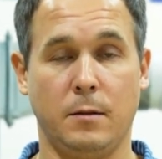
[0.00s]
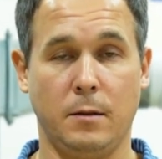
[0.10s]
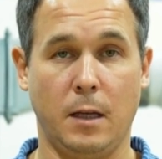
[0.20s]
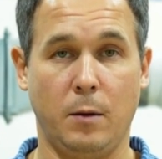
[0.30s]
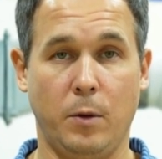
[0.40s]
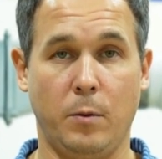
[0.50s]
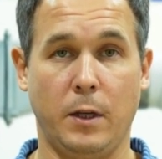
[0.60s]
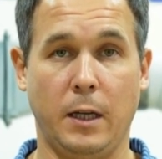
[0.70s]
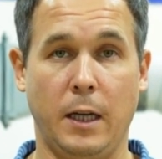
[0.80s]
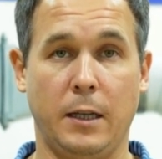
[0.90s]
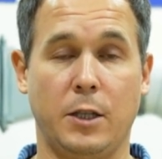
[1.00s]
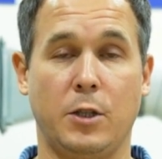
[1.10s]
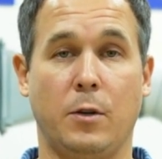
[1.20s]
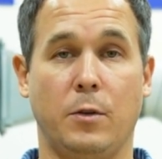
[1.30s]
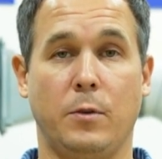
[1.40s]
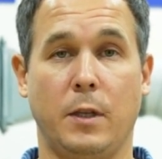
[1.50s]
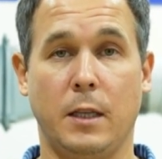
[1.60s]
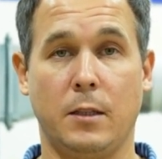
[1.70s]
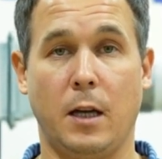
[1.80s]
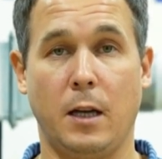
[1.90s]
Now we will clearly show you the
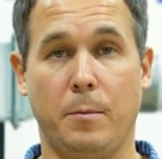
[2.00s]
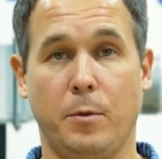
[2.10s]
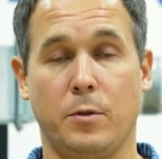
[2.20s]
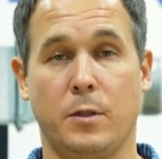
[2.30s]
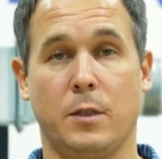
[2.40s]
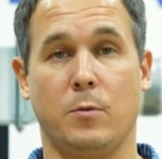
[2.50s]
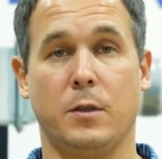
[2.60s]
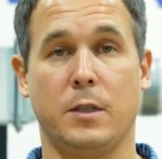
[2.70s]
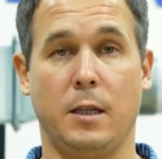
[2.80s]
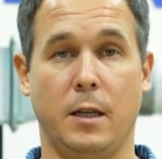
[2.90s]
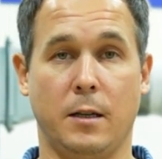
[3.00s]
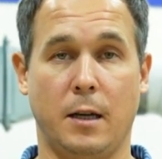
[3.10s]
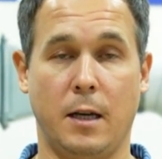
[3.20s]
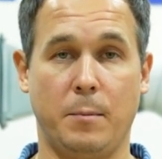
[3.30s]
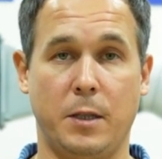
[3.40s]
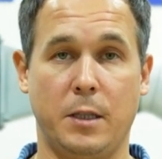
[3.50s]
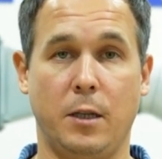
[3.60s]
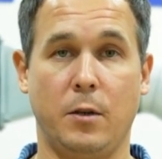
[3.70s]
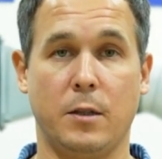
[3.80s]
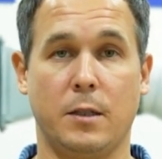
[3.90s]
entire process once again and
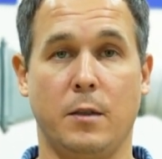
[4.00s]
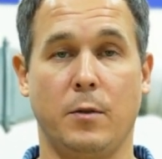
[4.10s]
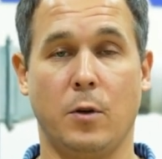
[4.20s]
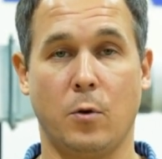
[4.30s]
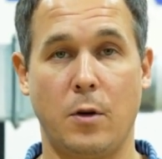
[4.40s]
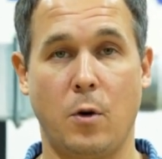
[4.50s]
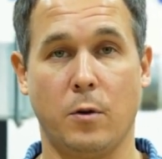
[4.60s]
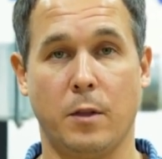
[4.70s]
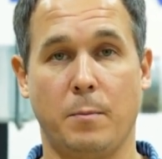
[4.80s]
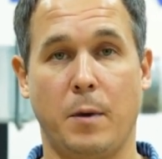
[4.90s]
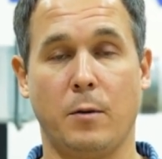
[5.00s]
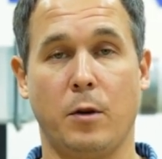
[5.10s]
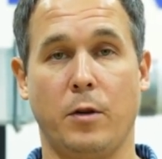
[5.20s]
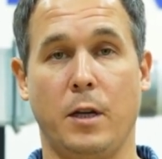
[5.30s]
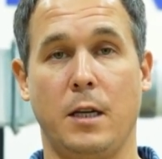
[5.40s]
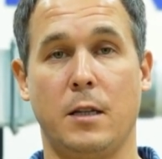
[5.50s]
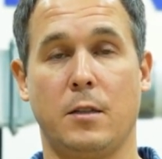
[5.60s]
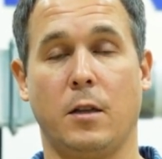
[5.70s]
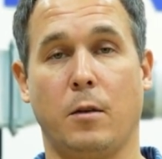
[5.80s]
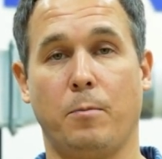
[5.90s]
meticulously record all the power readings
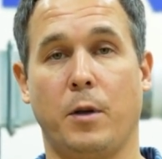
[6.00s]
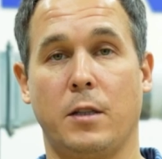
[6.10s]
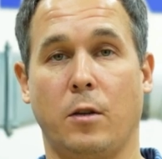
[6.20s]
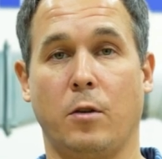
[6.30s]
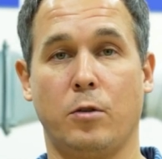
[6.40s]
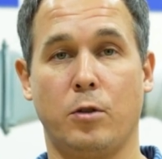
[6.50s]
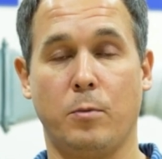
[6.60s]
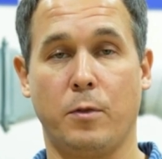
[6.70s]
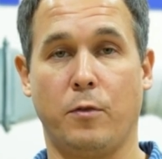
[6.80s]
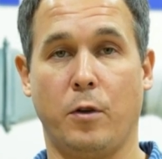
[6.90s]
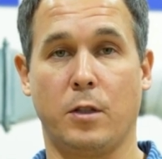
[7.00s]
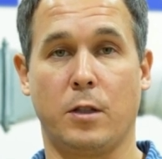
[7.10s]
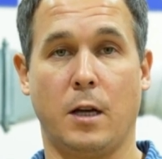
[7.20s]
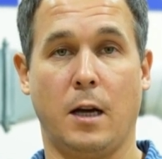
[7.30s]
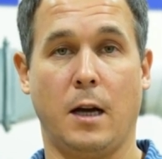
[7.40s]
the compressor consumes first.